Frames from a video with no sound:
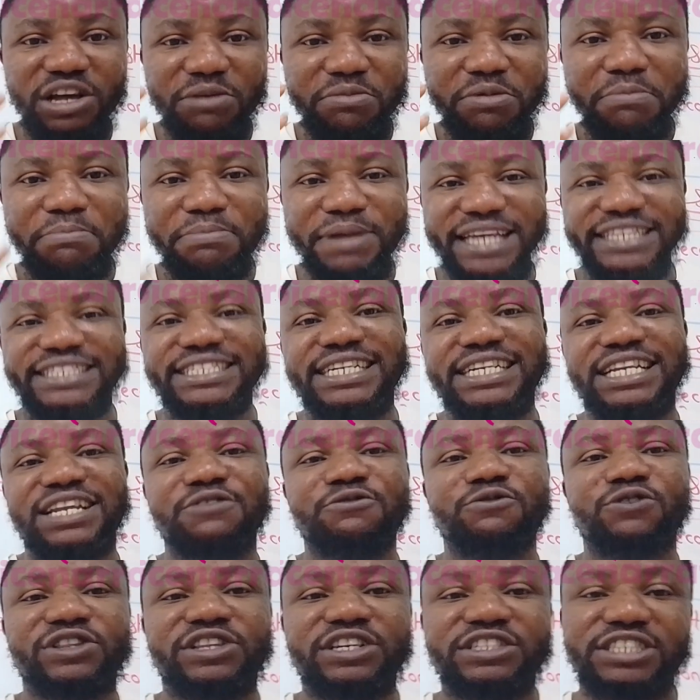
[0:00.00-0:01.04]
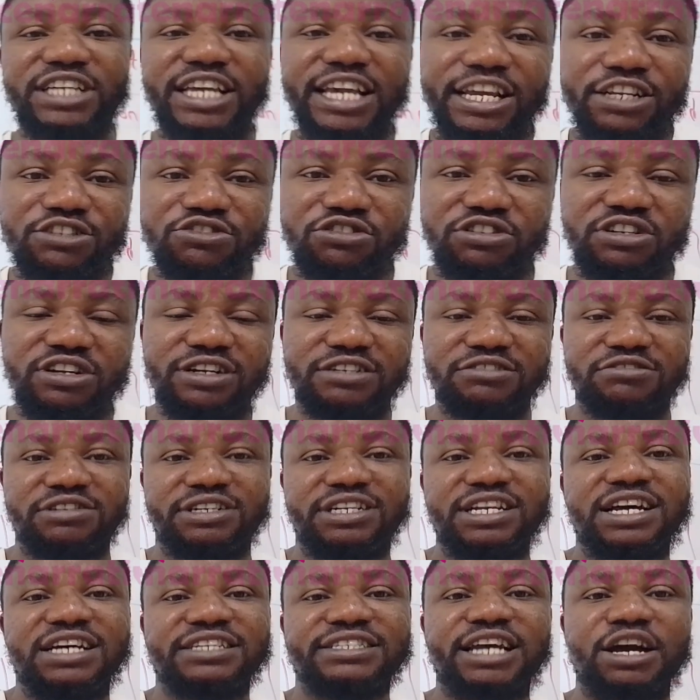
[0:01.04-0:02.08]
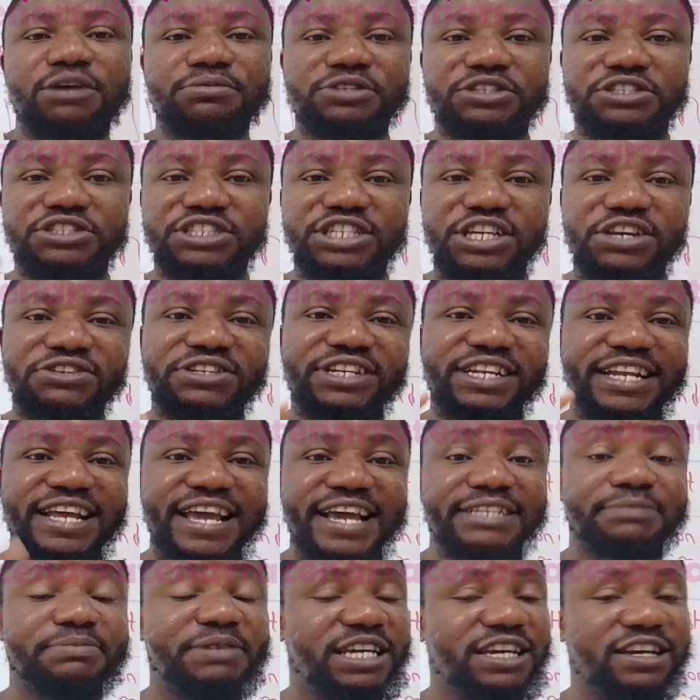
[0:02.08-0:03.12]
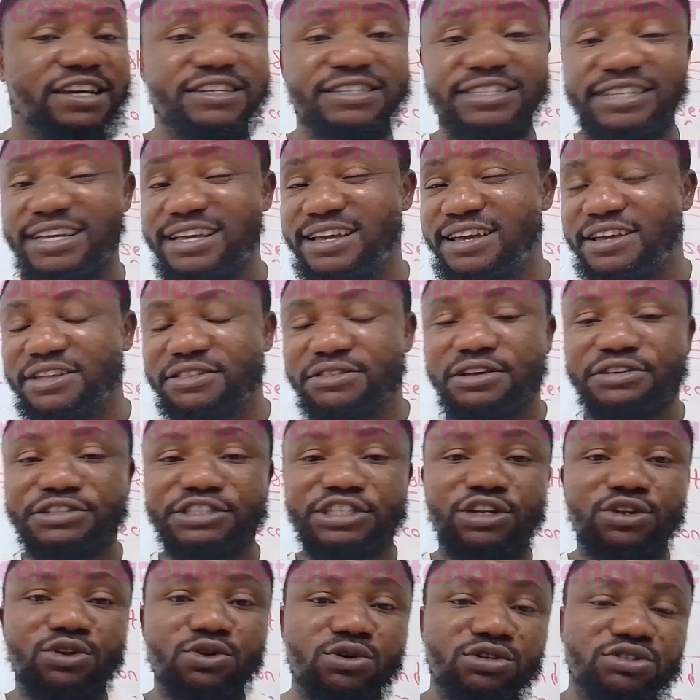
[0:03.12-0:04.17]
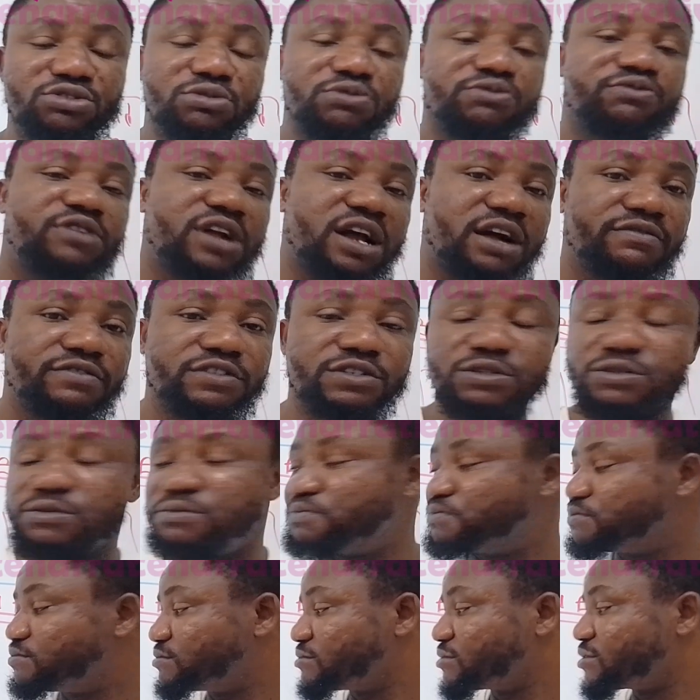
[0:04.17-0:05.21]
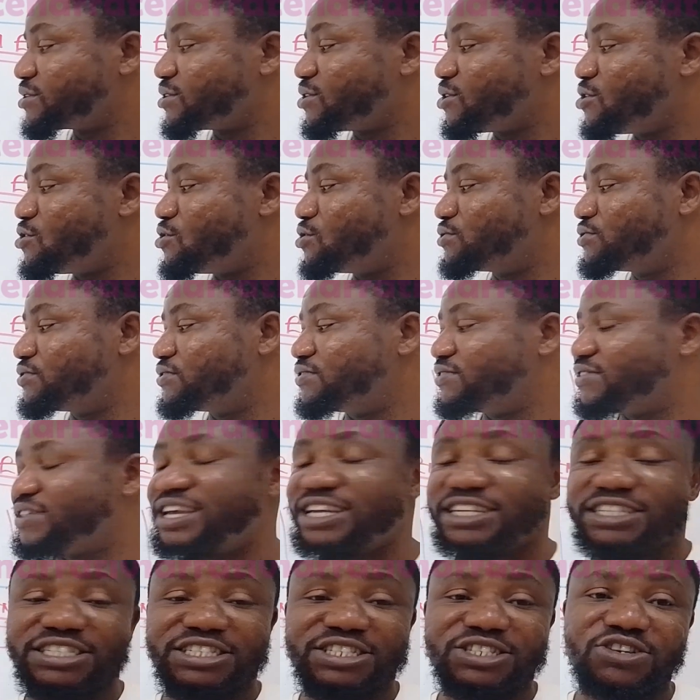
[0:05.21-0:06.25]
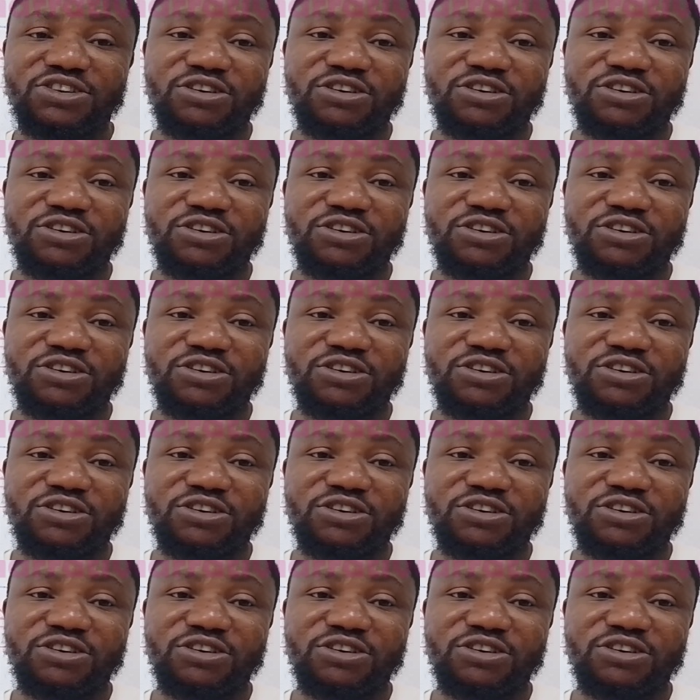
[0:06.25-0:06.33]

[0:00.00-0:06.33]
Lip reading: that'll be basically for this introductory class. I have to see you in the next because there's a lot to unravel on this